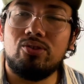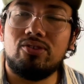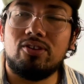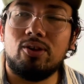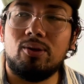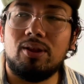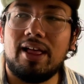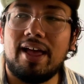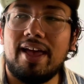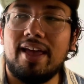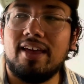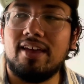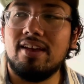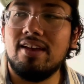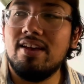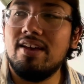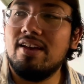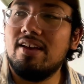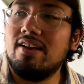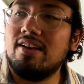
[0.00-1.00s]
So, like,
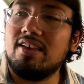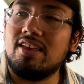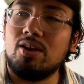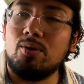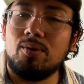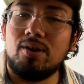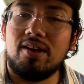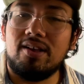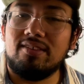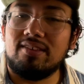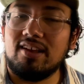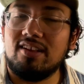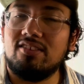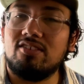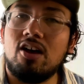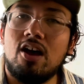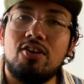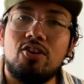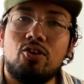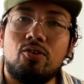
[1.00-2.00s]
he was
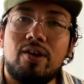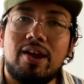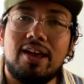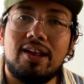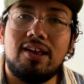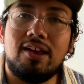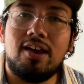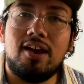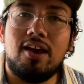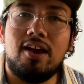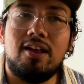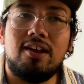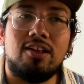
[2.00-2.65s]
exonerated.